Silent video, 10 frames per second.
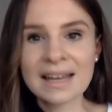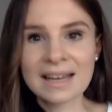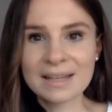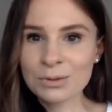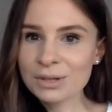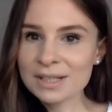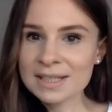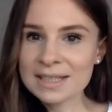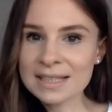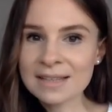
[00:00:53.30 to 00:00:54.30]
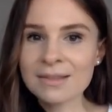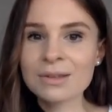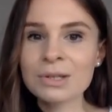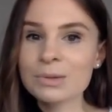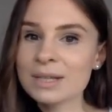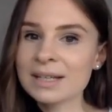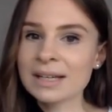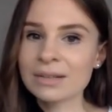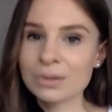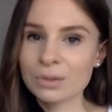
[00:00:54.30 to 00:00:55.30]
As you can see, the user
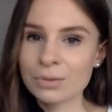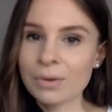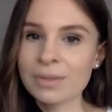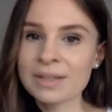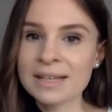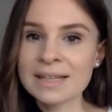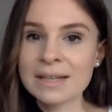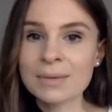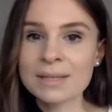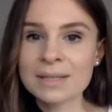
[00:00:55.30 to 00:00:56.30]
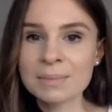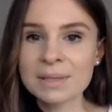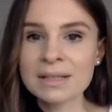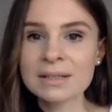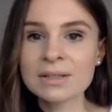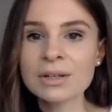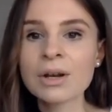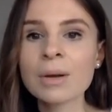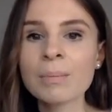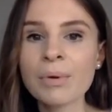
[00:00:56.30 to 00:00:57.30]
can control the data recipient,
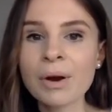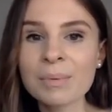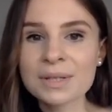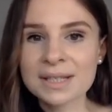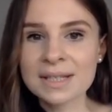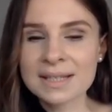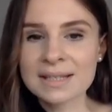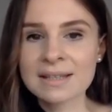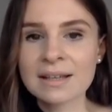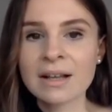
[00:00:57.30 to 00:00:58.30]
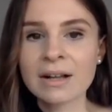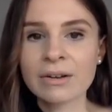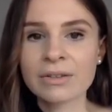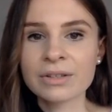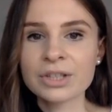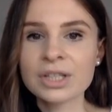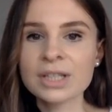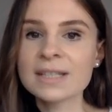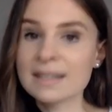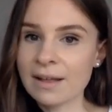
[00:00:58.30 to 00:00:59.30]
purposes, conditions,
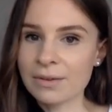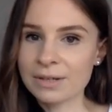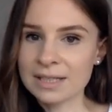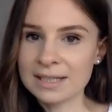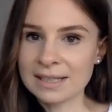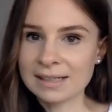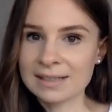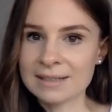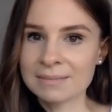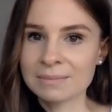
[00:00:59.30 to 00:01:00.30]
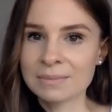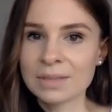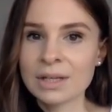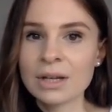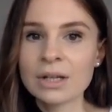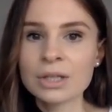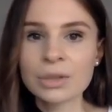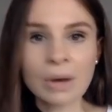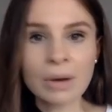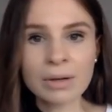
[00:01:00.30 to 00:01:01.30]
and other details. To
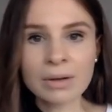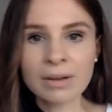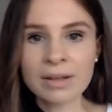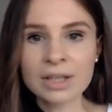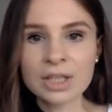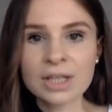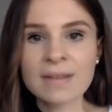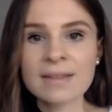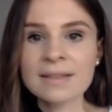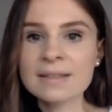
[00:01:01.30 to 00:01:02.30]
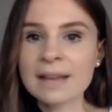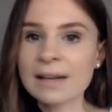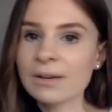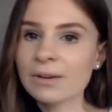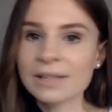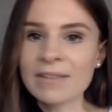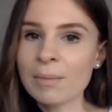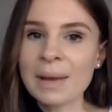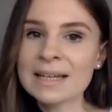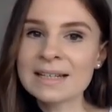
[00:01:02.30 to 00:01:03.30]
our knowledge, this dialog never
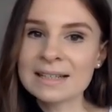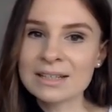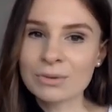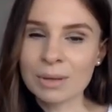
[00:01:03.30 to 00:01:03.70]
made it into a